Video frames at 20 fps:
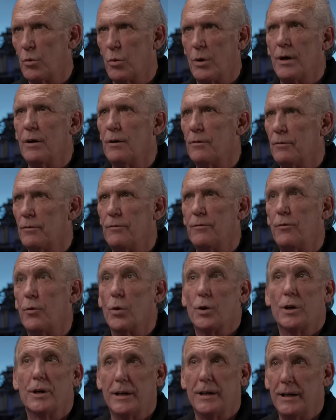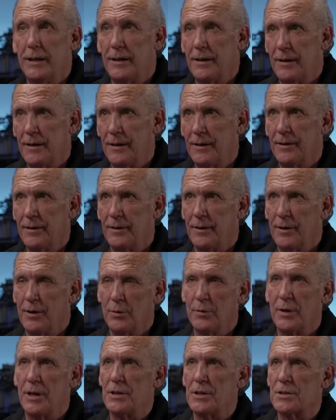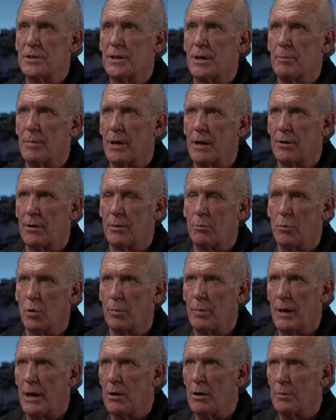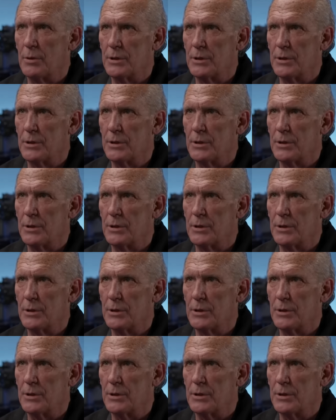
12, 14. Yeah. You know, and they just get better and more power